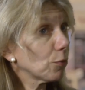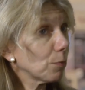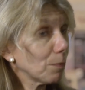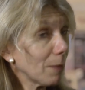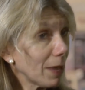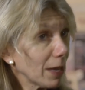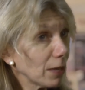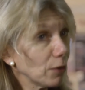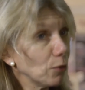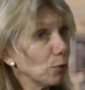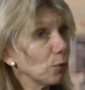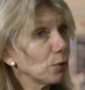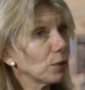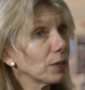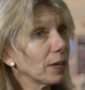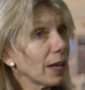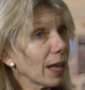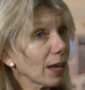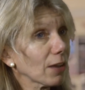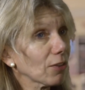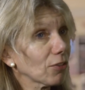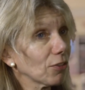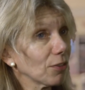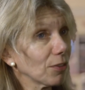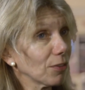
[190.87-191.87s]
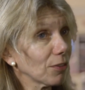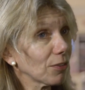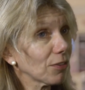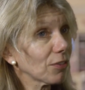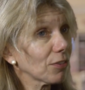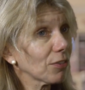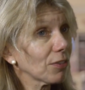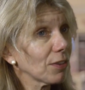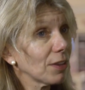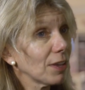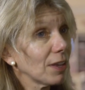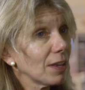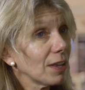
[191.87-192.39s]
make new connections,
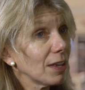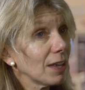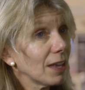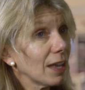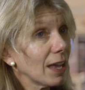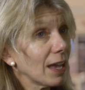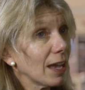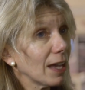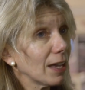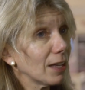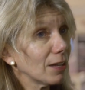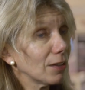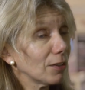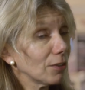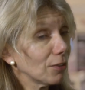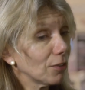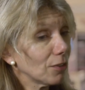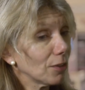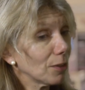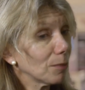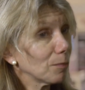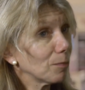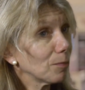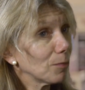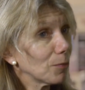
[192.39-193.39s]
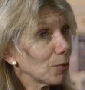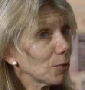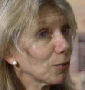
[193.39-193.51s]
and